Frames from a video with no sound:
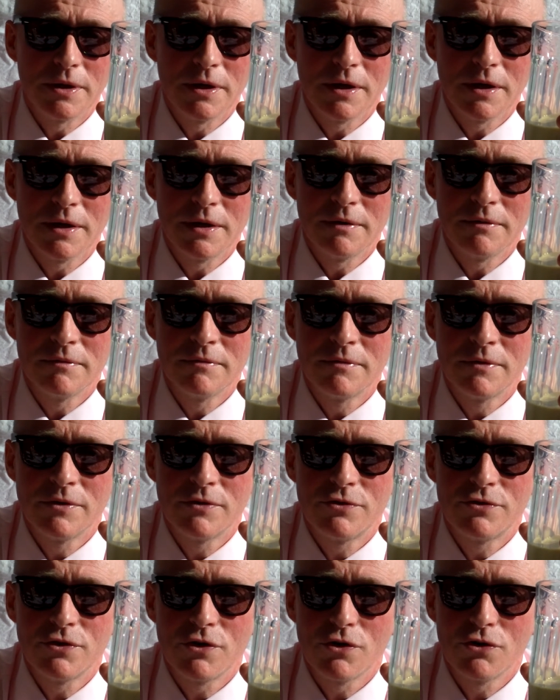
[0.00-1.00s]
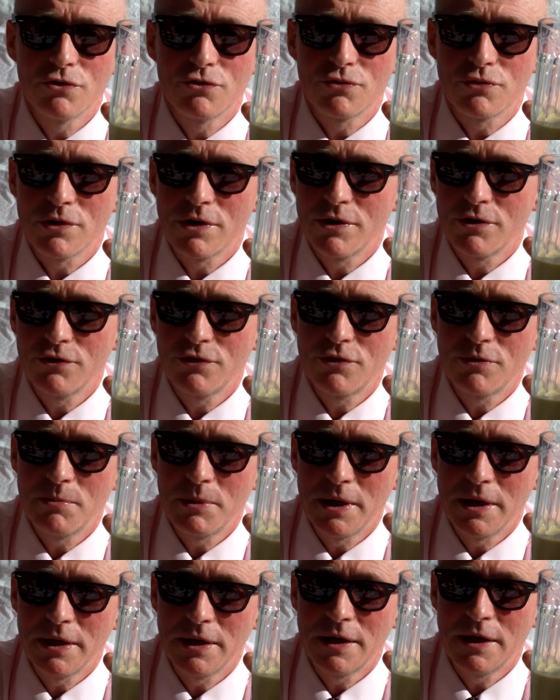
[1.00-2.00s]
been on shows where I was the
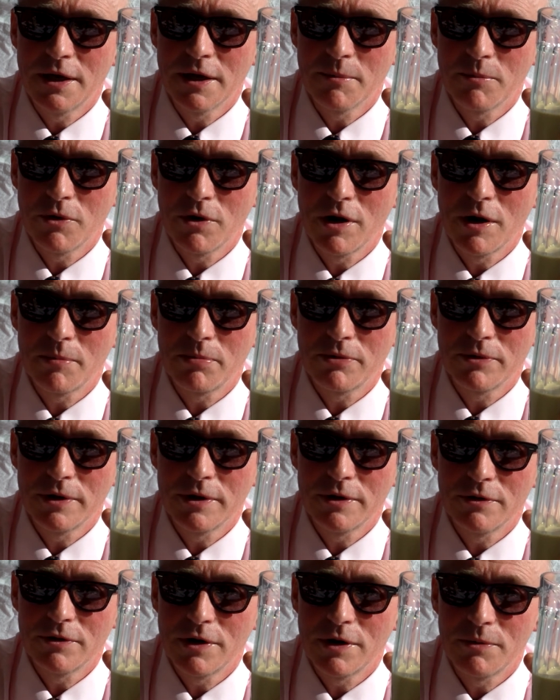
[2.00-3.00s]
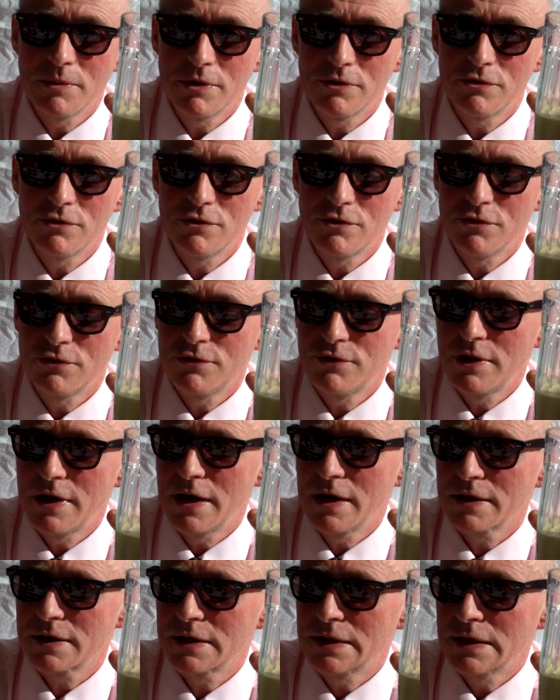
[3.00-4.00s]
main camera operator. I wasn't just
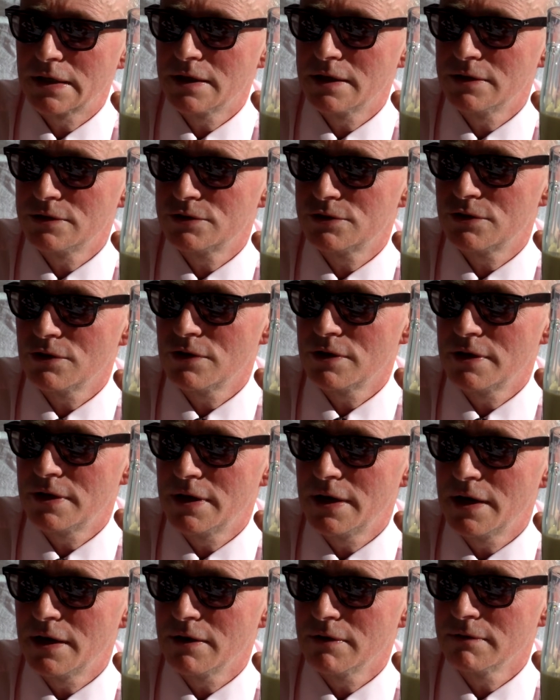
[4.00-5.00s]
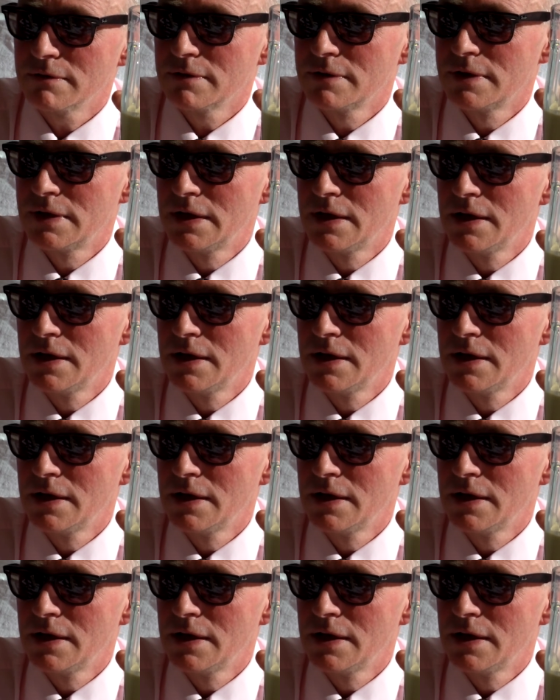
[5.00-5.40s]
acting. I started out